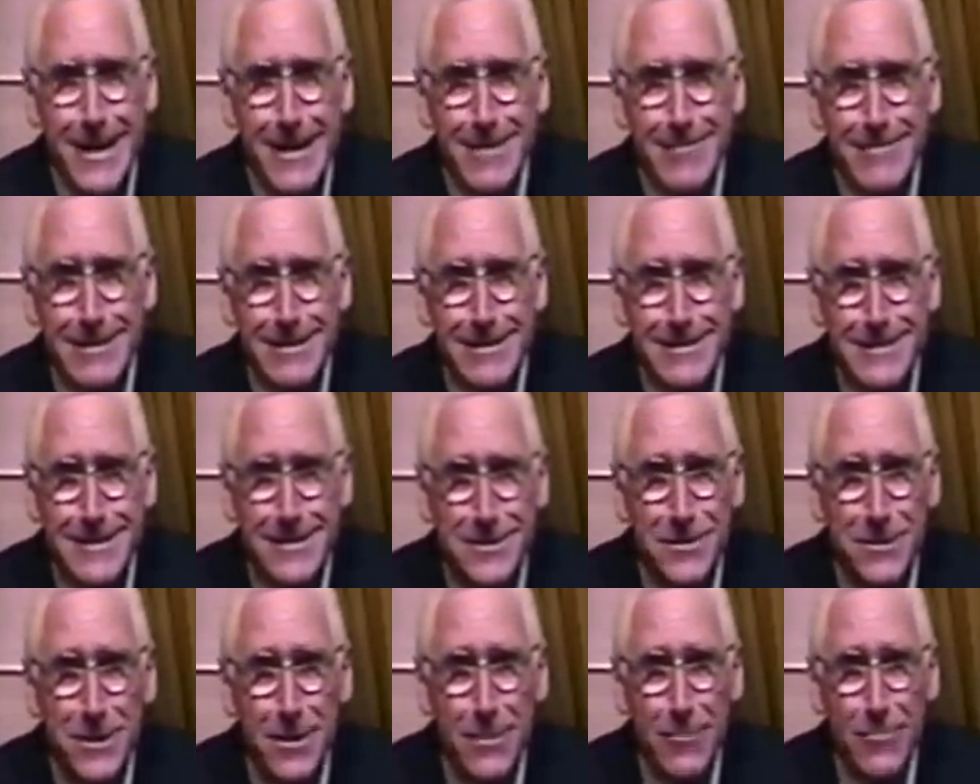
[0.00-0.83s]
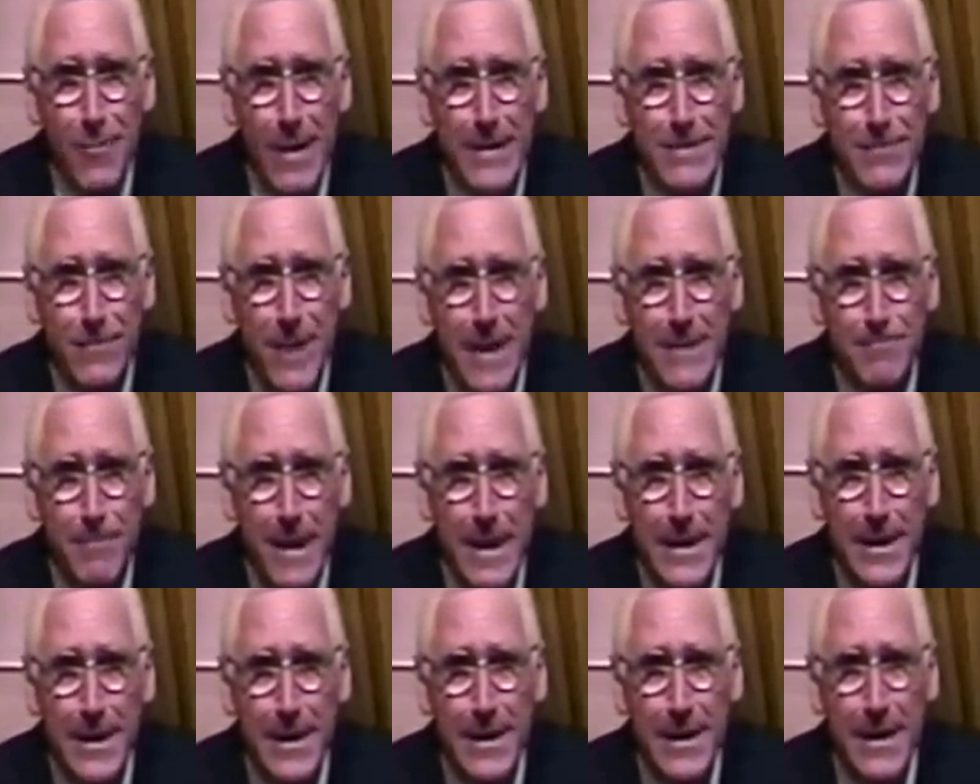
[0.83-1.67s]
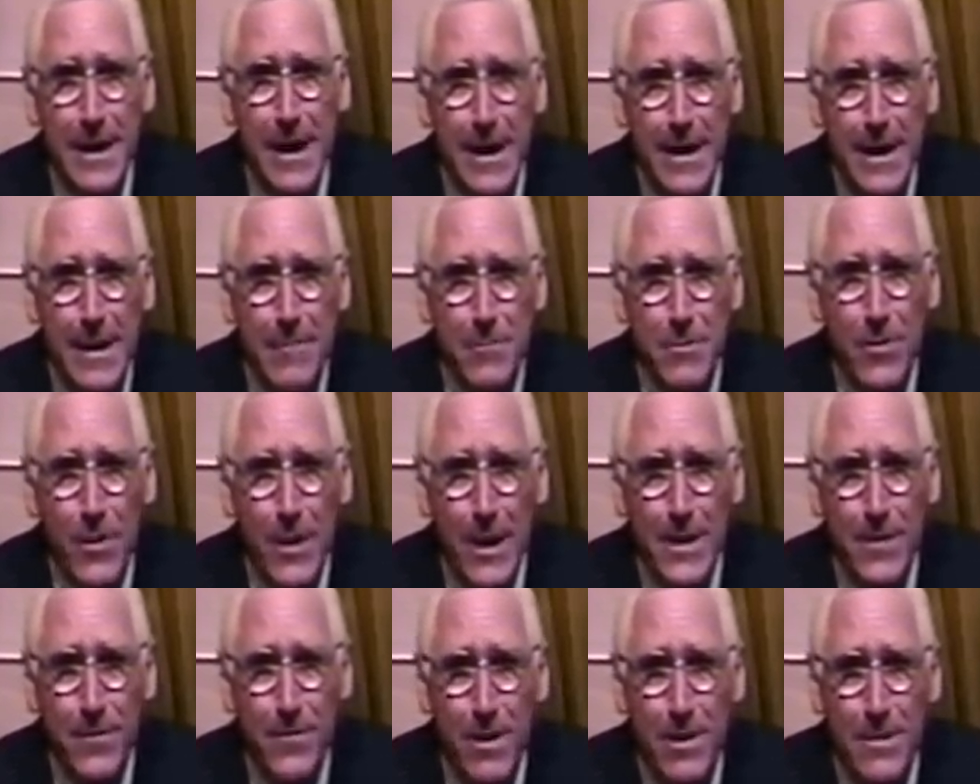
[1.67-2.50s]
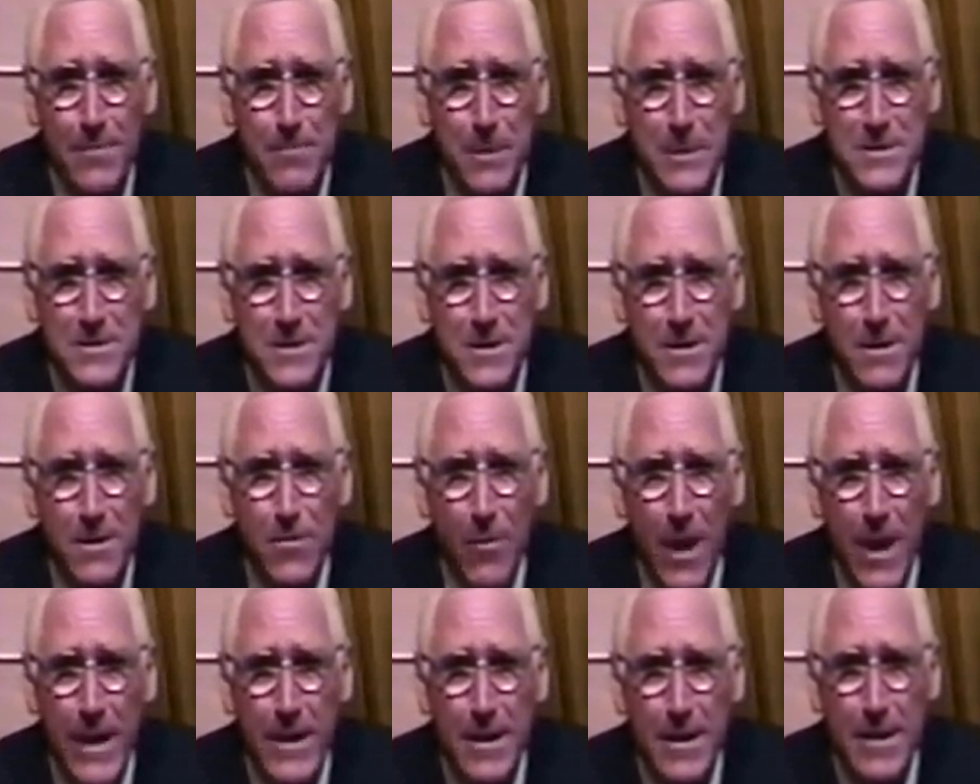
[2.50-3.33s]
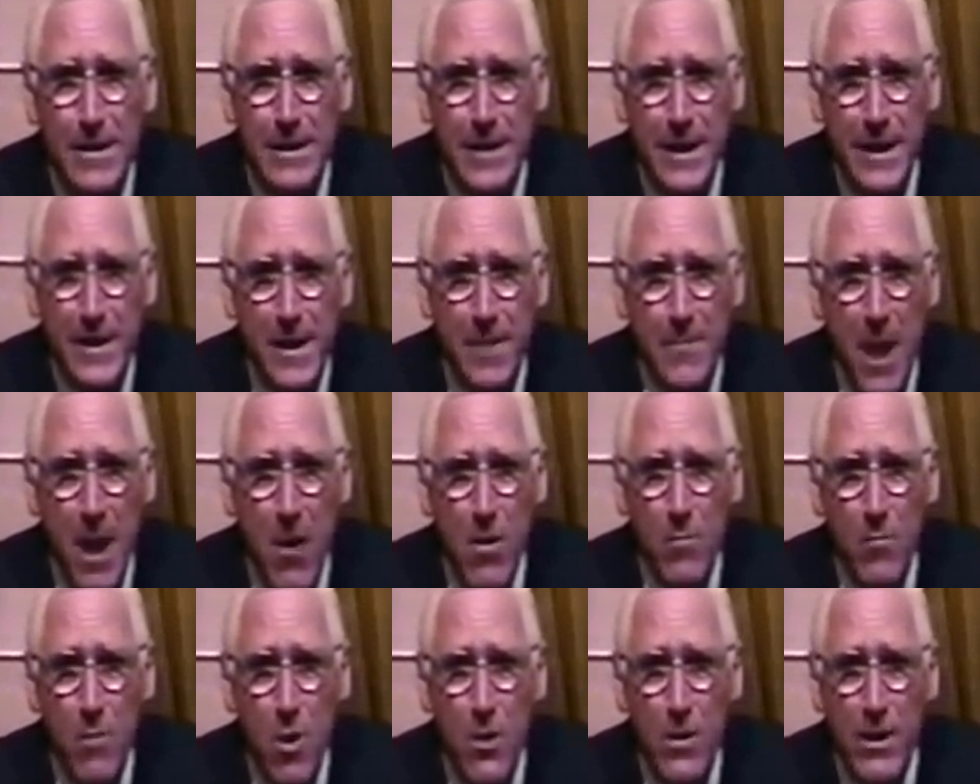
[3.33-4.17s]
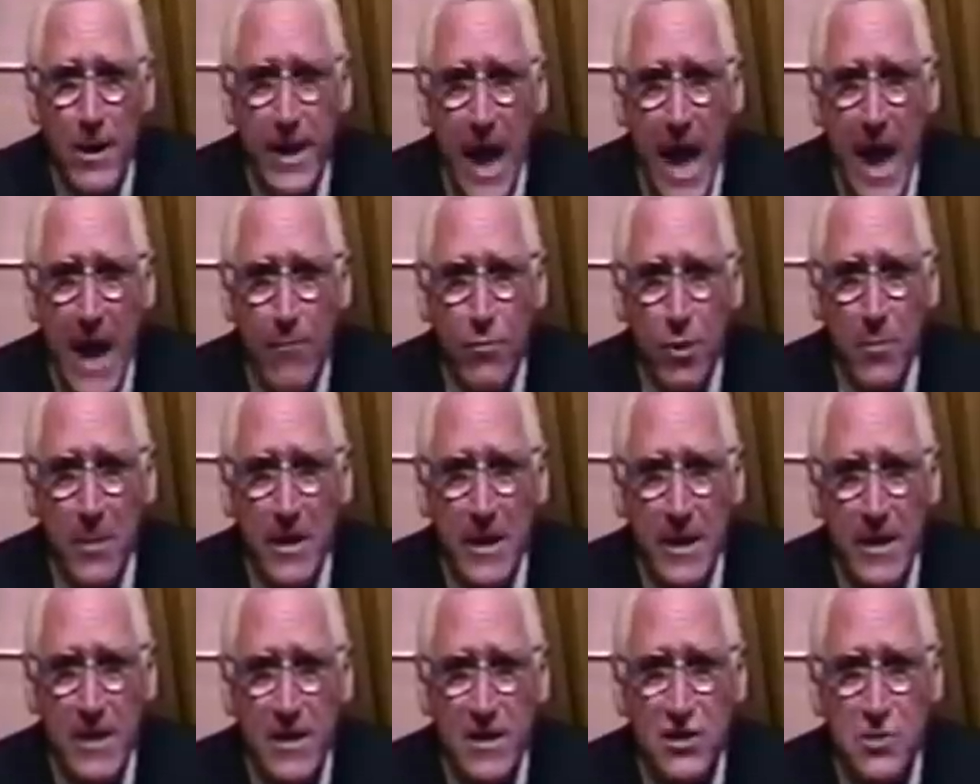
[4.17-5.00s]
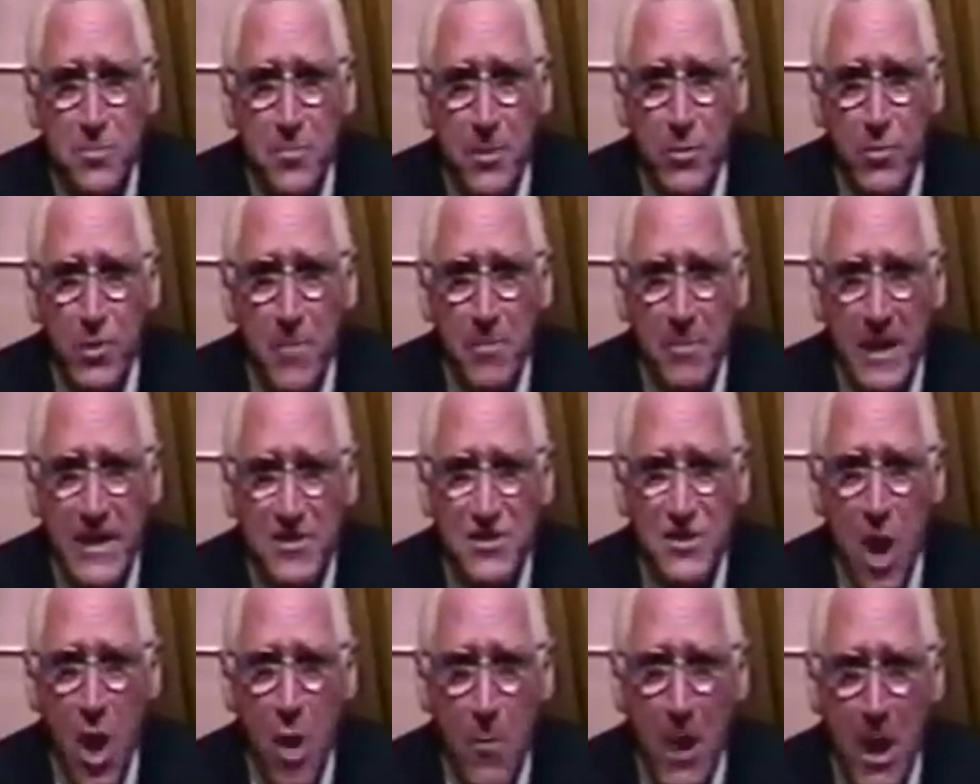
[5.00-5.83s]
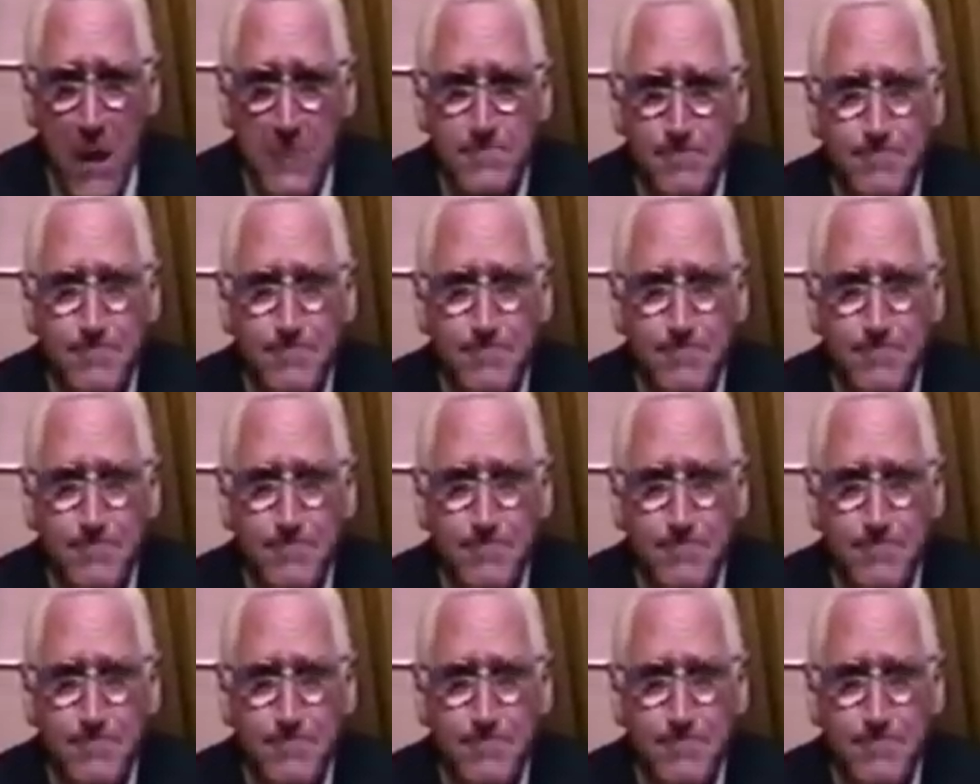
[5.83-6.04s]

her, and he said, "You're quite right, my lady. I am quite drunk, but you're quite ugly, and tomorrow morning I will be indisputably sober."